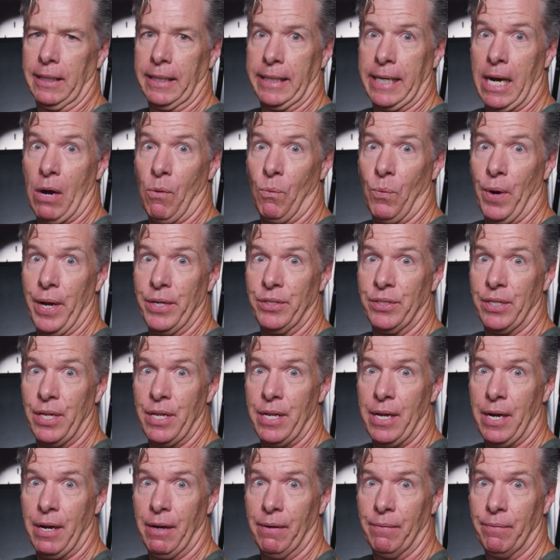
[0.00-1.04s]
got wedged in
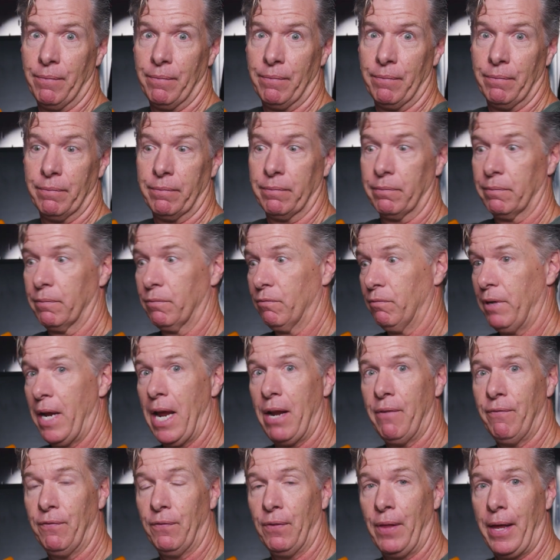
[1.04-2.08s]
there.
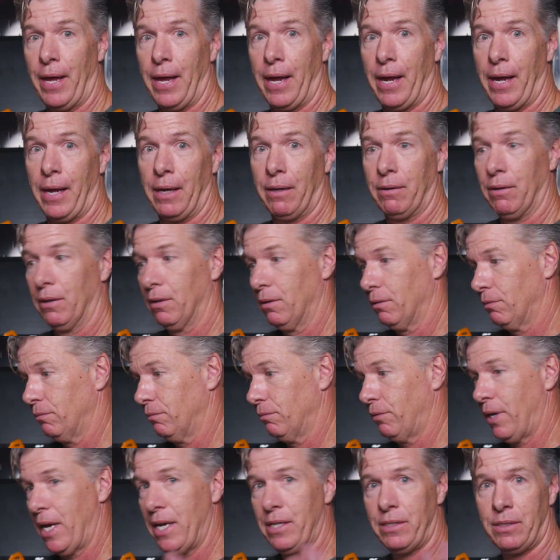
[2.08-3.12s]
Red flag,
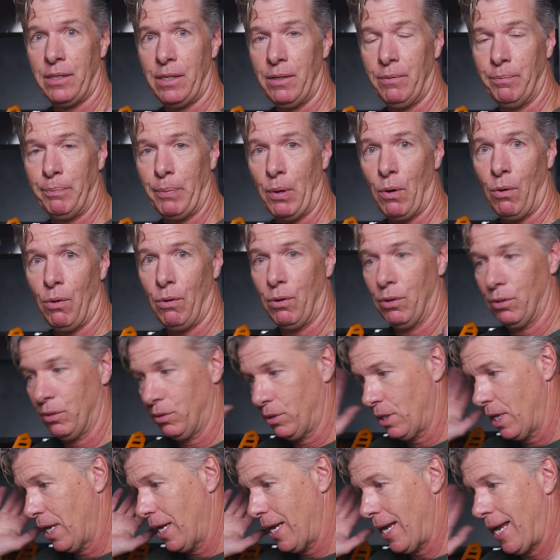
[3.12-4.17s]
racing
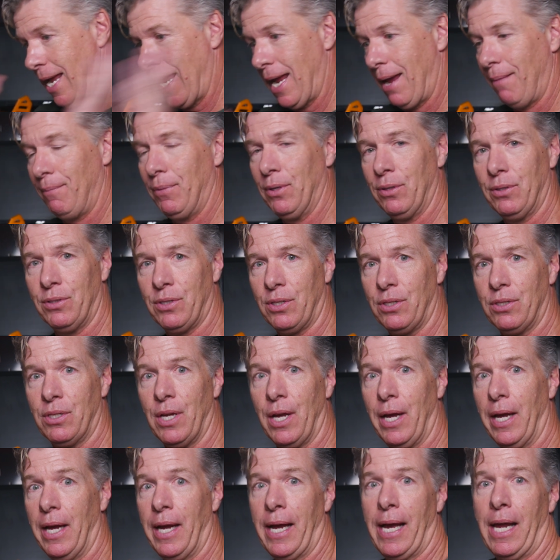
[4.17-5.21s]
paused, ambulances.
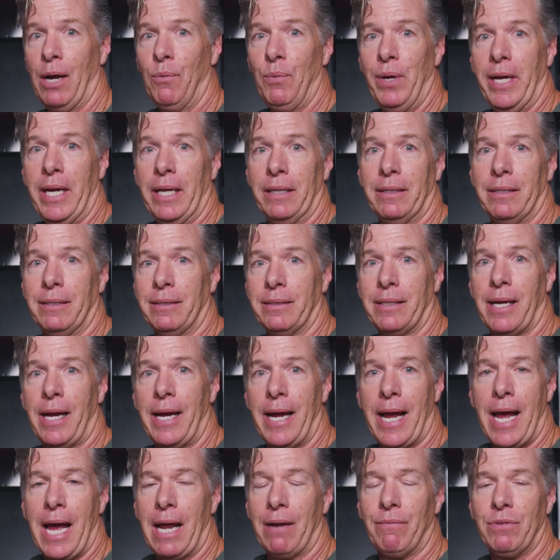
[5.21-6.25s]
How do we get this guy
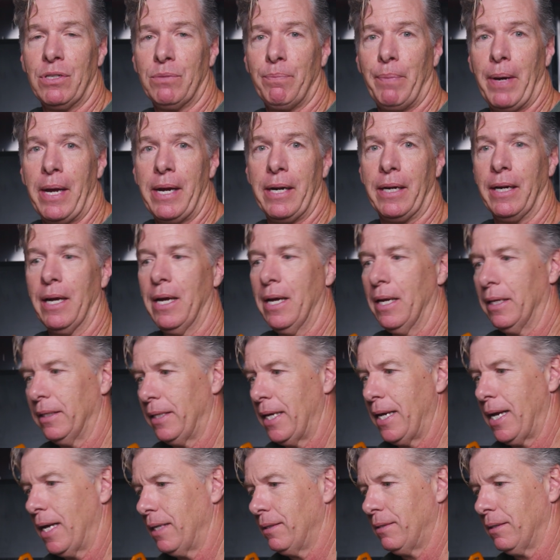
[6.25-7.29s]
out of his bike?
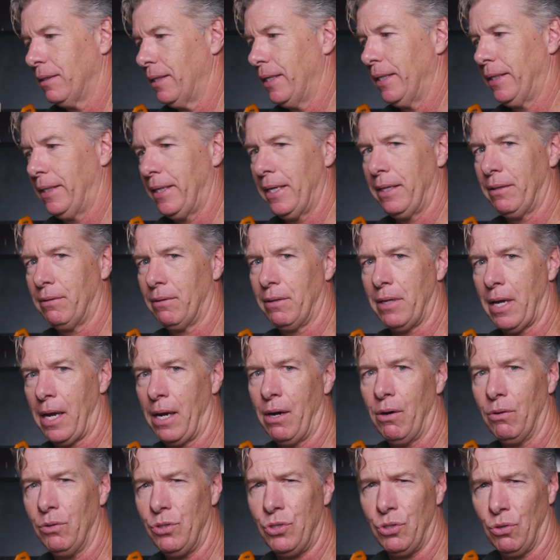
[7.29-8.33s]
They had to get,
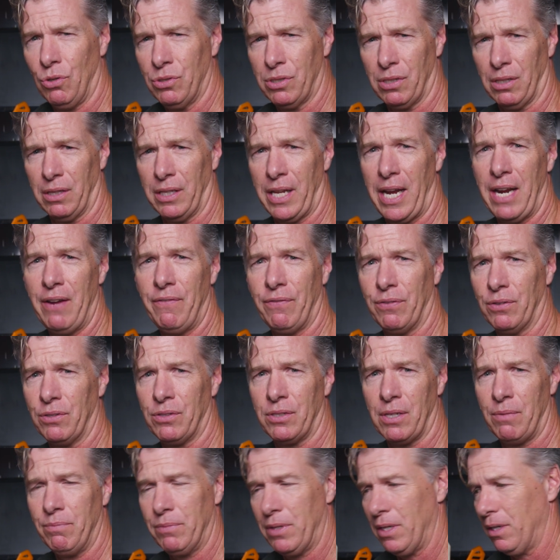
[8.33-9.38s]
Jaws of Life or
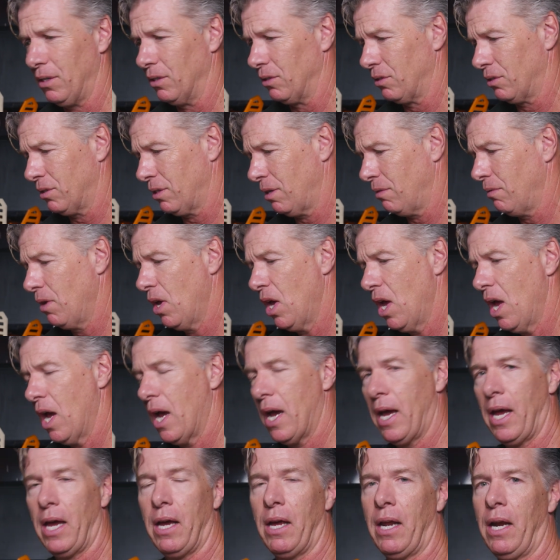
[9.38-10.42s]
something or some.
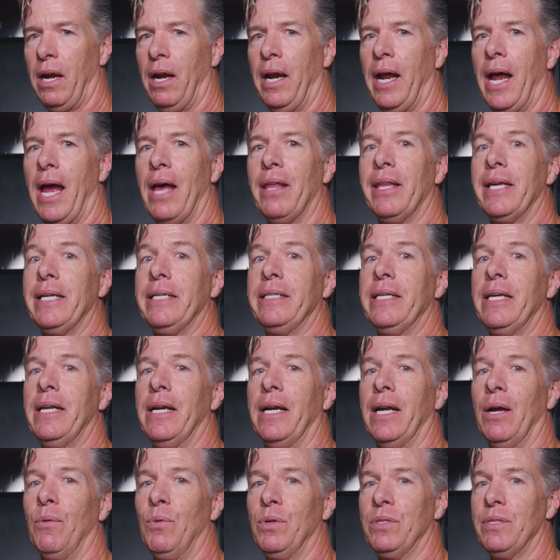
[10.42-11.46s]
I don't know how they did
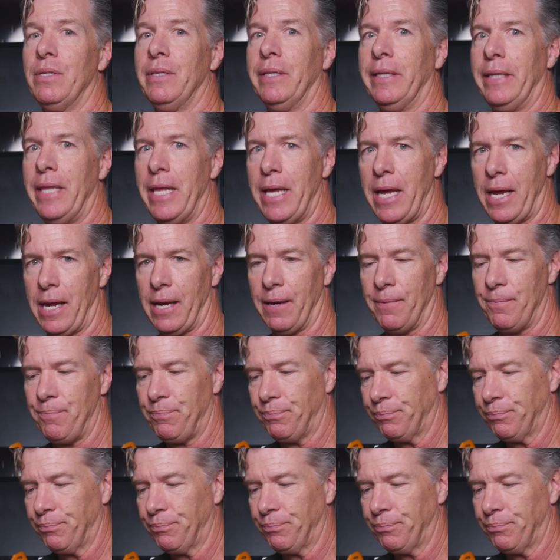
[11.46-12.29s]
it. I wasn't there.